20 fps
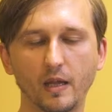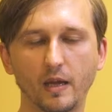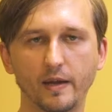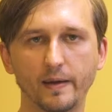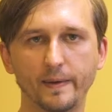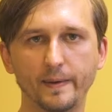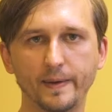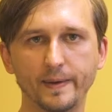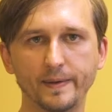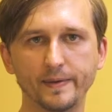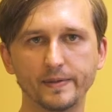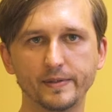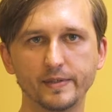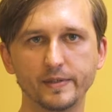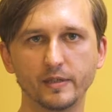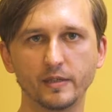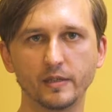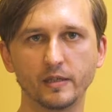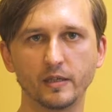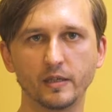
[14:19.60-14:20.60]

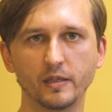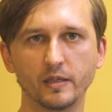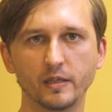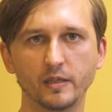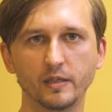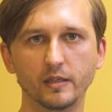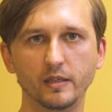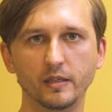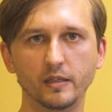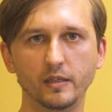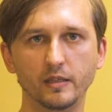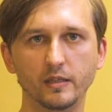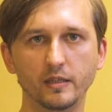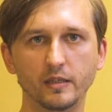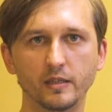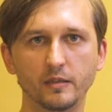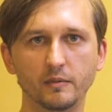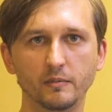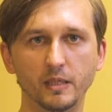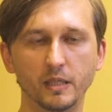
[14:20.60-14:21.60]
And
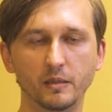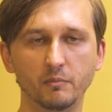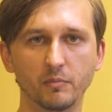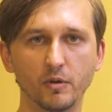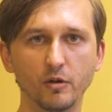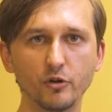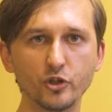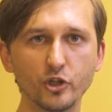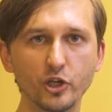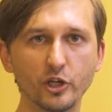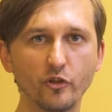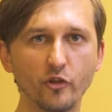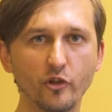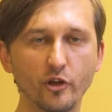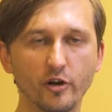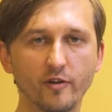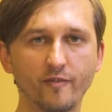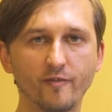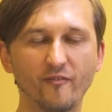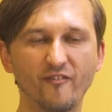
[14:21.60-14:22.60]
in blockchain there are